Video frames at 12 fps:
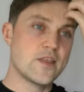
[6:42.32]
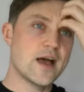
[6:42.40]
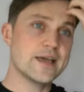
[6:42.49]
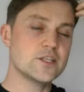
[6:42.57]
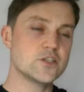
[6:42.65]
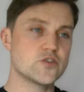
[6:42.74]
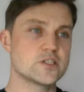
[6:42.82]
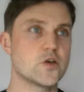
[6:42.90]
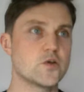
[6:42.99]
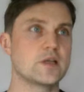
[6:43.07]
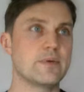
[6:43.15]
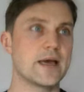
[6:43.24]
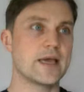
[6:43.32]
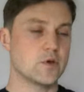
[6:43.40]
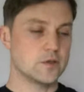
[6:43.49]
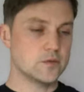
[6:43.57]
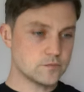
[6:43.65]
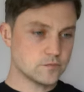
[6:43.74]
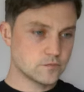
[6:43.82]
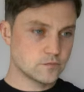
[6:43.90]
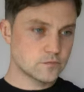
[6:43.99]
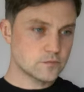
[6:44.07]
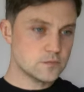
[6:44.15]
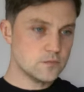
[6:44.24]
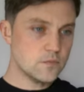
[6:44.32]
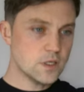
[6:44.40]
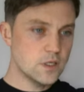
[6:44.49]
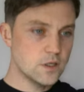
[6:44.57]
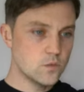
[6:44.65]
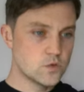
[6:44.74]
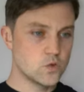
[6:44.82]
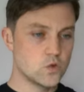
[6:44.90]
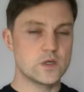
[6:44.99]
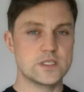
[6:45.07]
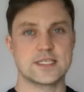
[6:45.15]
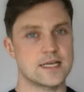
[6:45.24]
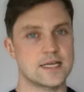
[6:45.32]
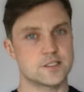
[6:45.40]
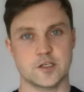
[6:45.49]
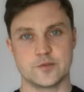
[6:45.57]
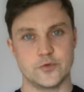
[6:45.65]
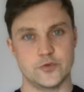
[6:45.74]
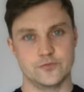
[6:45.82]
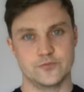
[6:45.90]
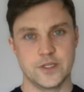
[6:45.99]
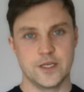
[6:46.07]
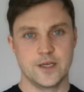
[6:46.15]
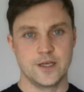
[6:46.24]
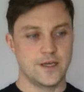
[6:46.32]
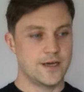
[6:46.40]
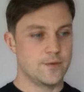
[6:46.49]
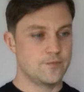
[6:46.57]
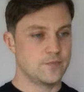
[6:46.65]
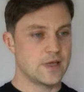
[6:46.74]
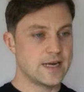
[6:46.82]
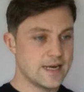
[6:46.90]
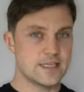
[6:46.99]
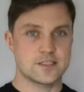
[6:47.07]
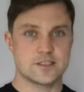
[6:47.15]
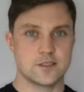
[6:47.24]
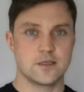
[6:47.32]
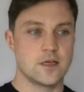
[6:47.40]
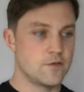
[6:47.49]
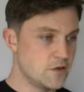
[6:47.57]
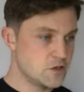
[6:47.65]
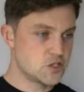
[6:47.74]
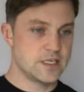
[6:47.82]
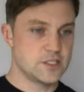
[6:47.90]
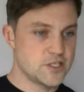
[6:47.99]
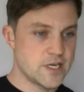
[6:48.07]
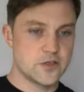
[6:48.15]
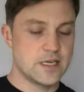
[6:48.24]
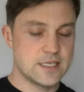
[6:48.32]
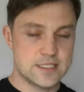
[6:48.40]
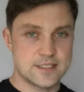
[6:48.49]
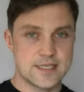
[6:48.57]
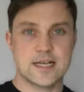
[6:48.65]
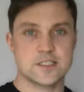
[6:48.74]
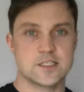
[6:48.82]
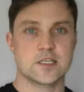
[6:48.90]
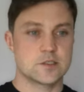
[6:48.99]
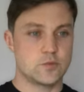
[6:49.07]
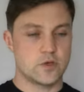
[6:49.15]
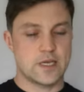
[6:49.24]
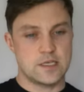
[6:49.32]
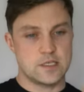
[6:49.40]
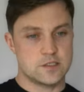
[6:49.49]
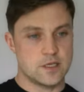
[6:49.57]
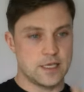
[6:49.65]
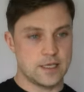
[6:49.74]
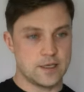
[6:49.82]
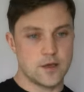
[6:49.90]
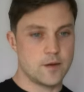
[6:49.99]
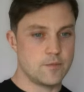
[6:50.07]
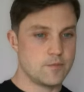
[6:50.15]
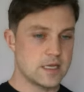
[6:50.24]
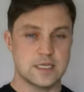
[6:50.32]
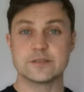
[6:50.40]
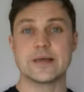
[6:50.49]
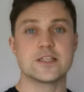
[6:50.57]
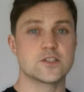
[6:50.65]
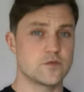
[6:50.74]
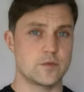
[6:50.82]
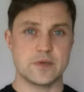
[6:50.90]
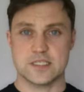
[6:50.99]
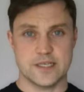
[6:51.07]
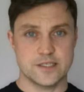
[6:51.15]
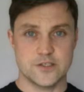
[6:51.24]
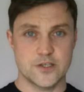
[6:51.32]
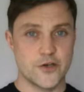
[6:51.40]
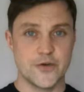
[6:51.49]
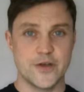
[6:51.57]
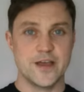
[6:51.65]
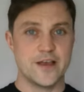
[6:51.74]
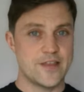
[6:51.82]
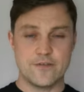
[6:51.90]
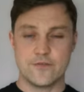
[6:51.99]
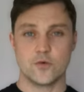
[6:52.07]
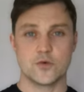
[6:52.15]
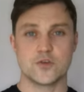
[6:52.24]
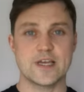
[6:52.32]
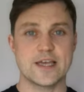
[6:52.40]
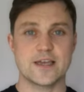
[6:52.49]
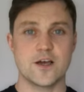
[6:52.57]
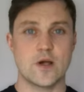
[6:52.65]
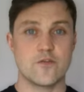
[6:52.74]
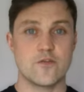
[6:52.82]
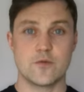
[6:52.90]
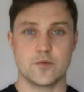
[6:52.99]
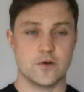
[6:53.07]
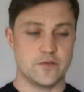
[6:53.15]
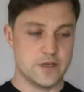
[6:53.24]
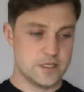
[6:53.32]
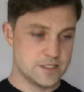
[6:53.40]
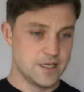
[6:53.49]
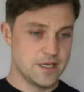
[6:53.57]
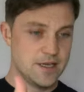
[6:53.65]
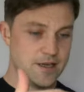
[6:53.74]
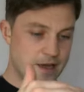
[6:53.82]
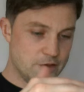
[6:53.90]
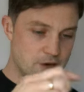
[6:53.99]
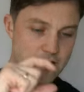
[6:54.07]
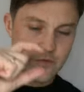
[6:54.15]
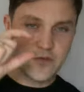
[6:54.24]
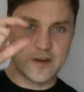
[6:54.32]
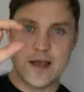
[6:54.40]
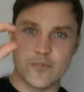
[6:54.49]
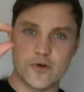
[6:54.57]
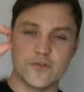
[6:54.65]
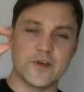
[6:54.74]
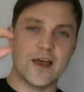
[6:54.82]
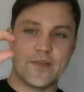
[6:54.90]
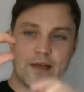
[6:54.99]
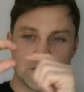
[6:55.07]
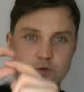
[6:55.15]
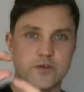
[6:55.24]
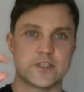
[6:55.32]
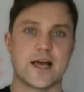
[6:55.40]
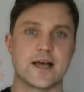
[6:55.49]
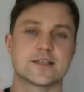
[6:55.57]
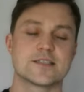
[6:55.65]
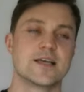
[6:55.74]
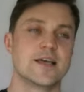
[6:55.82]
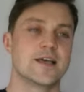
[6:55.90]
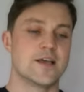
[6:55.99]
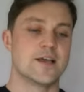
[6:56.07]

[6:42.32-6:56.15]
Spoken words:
That interest-only payment was always a tax deductible. And it is officially genuine, it's a tax deductible, okay? It's an expense of the business. So therefore you take it away from your profits and you're left with your net profit and that's what you tax.